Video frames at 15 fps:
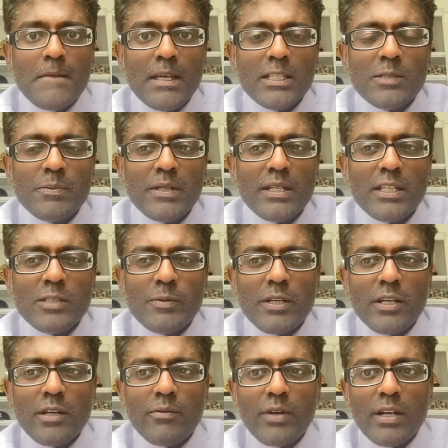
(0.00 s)
It's been
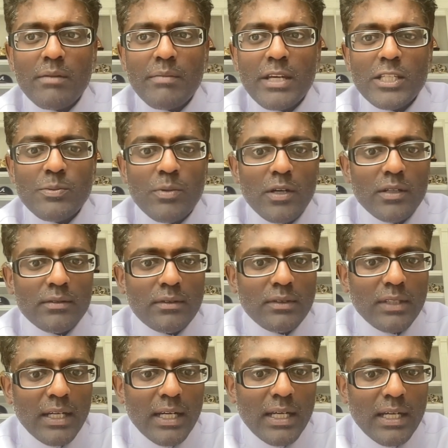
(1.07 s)
a good run in baseball.
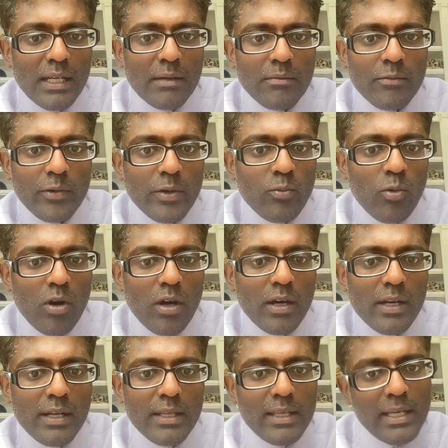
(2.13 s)
We
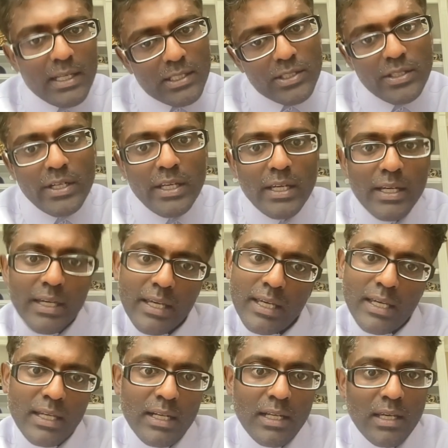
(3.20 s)
won yesterday
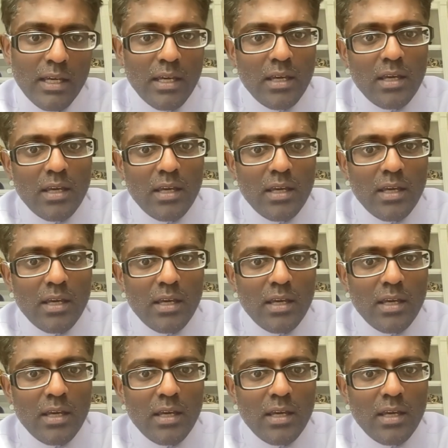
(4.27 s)
again.